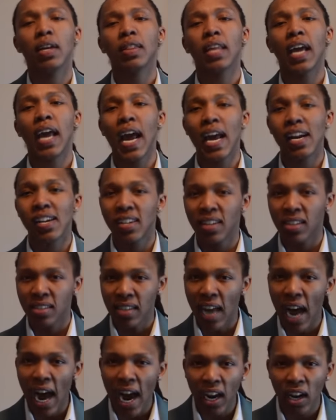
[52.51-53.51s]
they had a
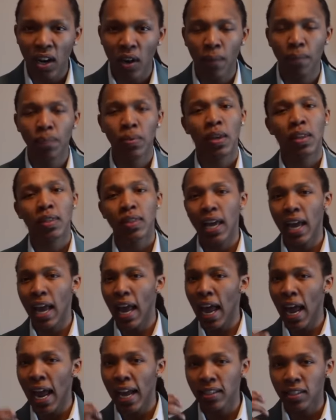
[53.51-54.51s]
desire, they
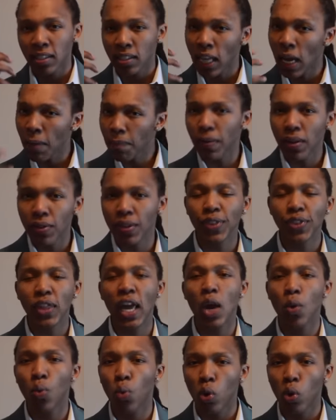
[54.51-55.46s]
had something that they